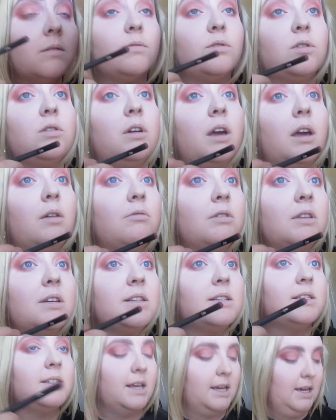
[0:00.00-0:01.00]
You can't really
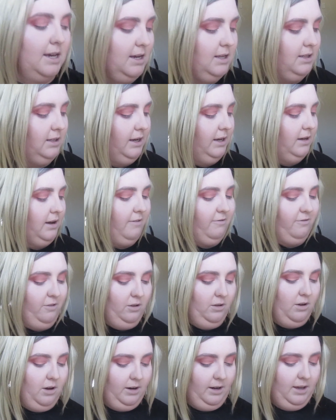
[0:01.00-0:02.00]
see it, like I feel
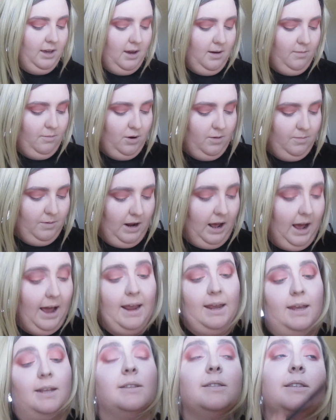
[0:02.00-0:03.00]
on camera, but I
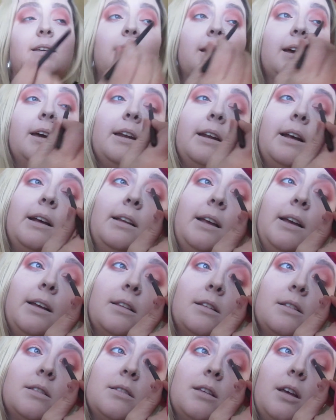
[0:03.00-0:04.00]
can see it and I like
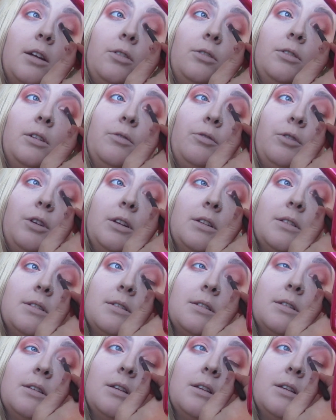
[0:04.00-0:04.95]
the subtle difference.